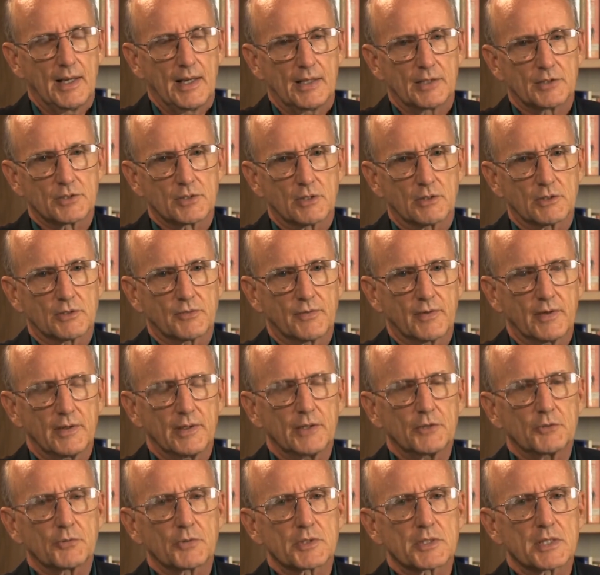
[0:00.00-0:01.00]
And so it's
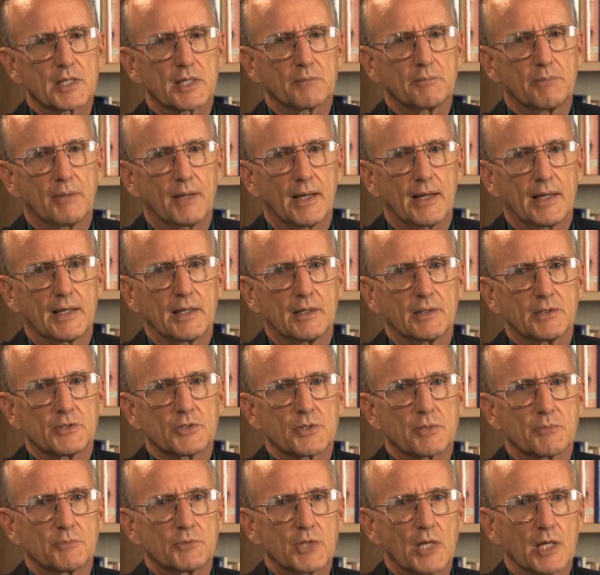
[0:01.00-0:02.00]
very interesting, by
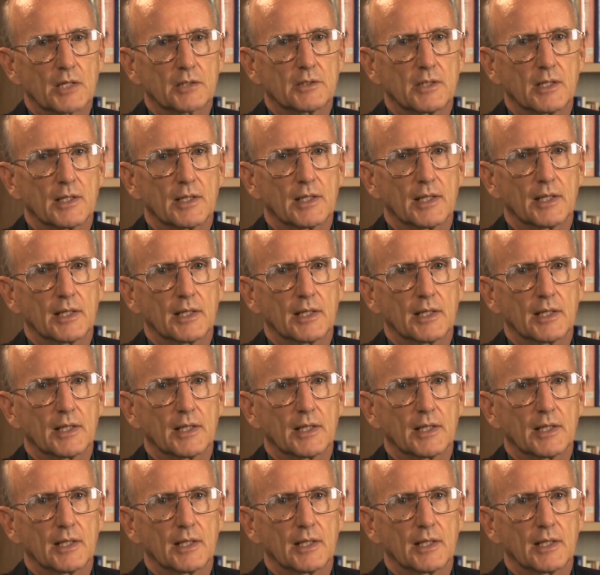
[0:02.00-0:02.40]
subjecting